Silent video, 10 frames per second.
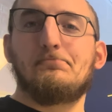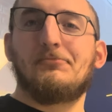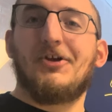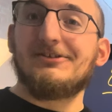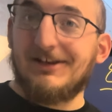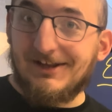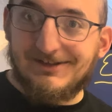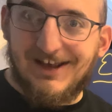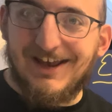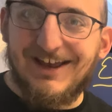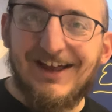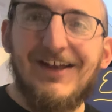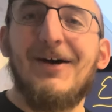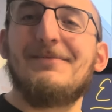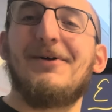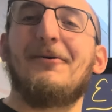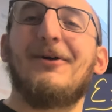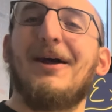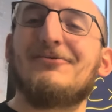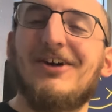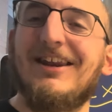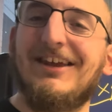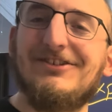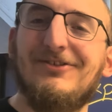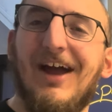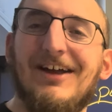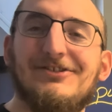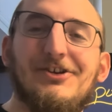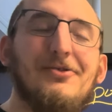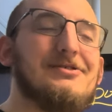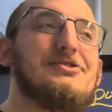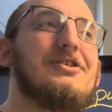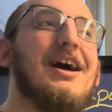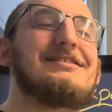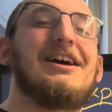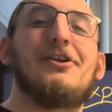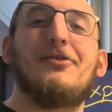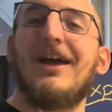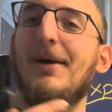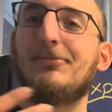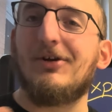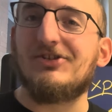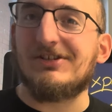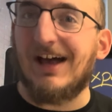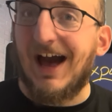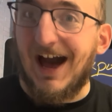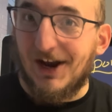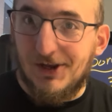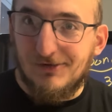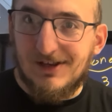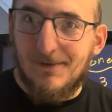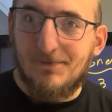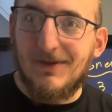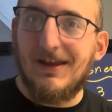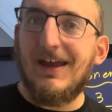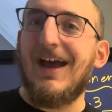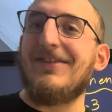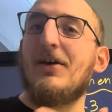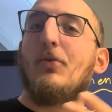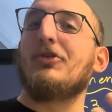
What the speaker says: Because it is. But what I'm trying to get you guys to do is you guys got to know the operations of how to use it, and then we'll